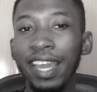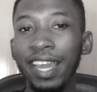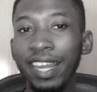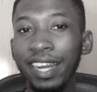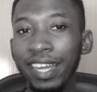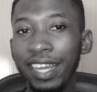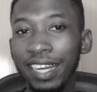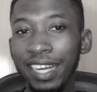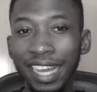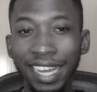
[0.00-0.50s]

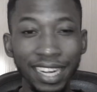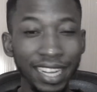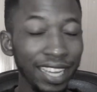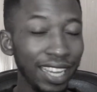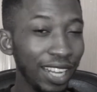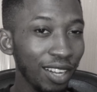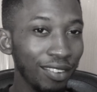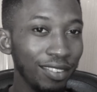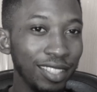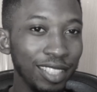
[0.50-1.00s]
and then at
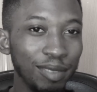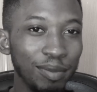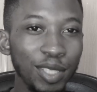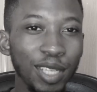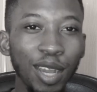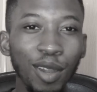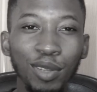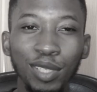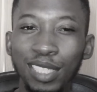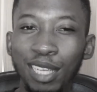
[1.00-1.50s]
the end of this
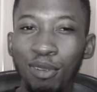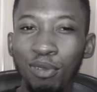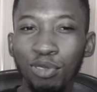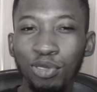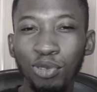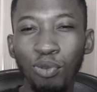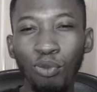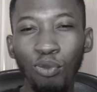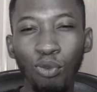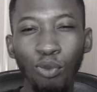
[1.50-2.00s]
video, I'll share
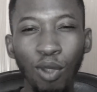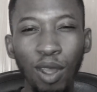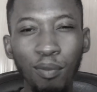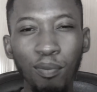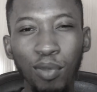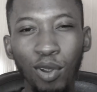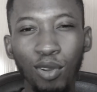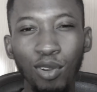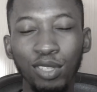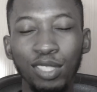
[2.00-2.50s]
with you
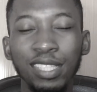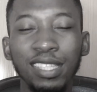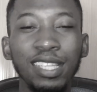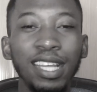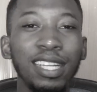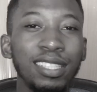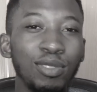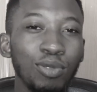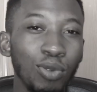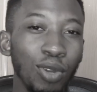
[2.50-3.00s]
one bonus
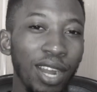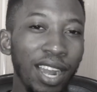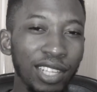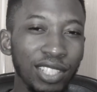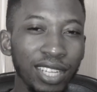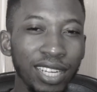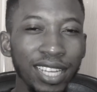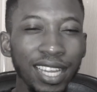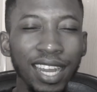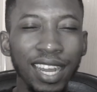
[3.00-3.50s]
that will
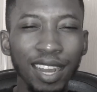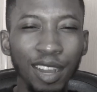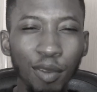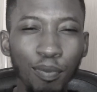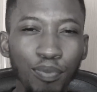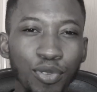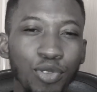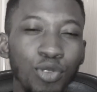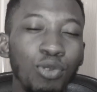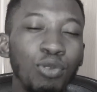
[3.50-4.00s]
actually
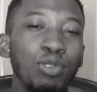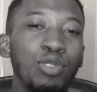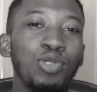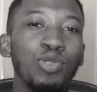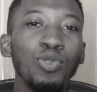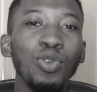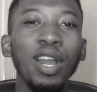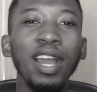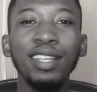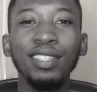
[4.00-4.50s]
help you
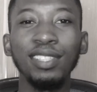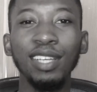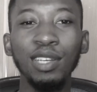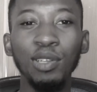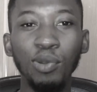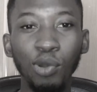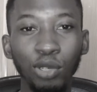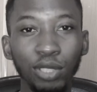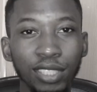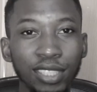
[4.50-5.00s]
to
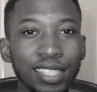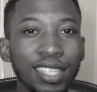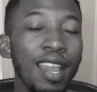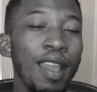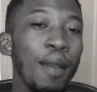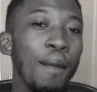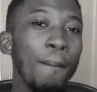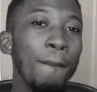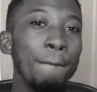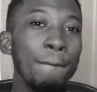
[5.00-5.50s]
actually what
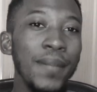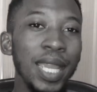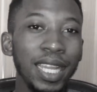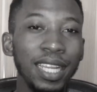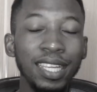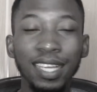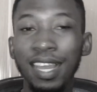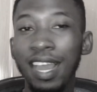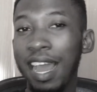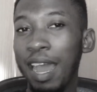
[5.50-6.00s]
make
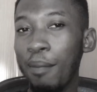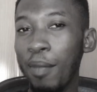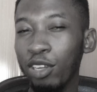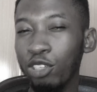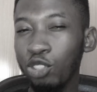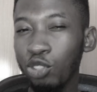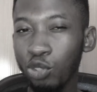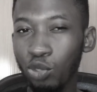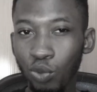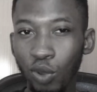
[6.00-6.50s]

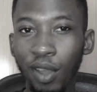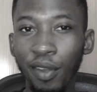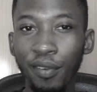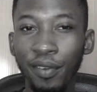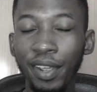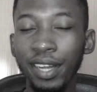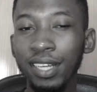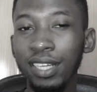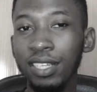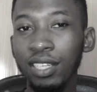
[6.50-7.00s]
about two
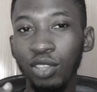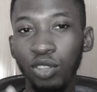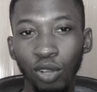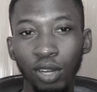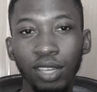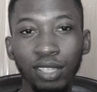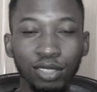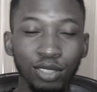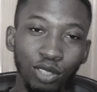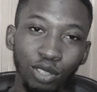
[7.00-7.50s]
hundred
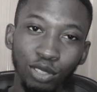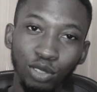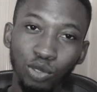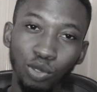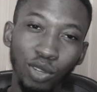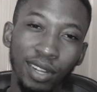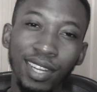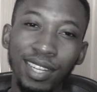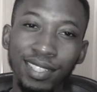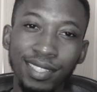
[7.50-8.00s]
dollars or
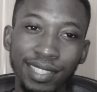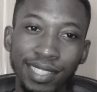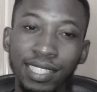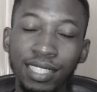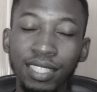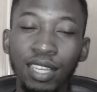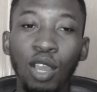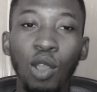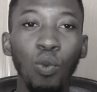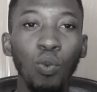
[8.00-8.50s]
two hundred
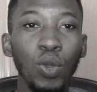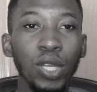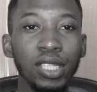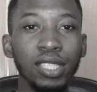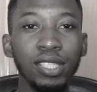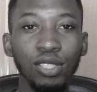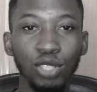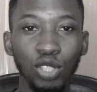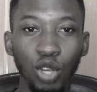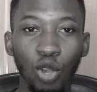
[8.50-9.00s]
cedis
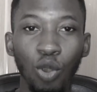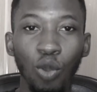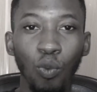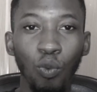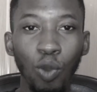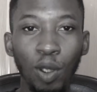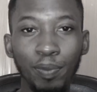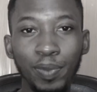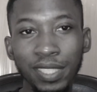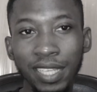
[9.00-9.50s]
with your
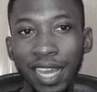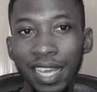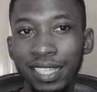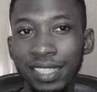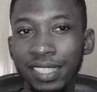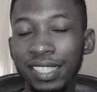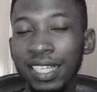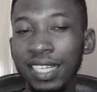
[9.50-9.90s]
website.